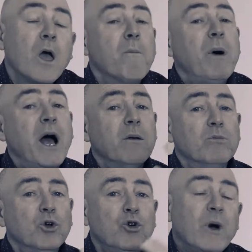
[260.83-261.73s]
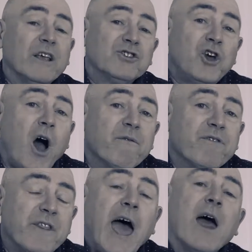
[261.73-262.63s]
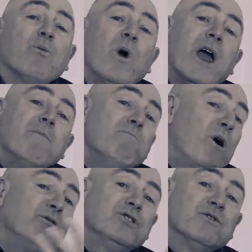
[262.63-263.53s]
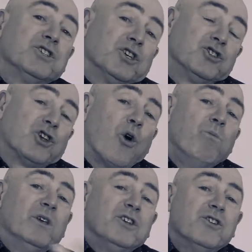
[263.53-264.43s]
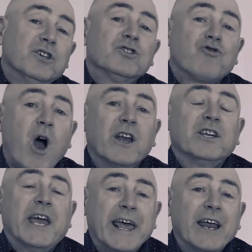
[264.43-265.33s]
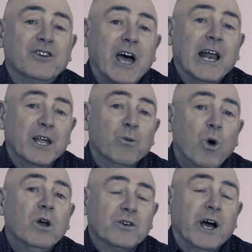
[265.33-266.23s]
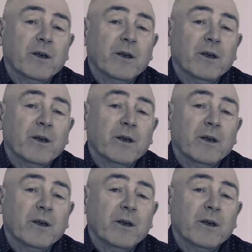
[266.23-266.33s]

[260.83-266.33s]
But who has time for that when most of us are so busy just trying to get our daily work done?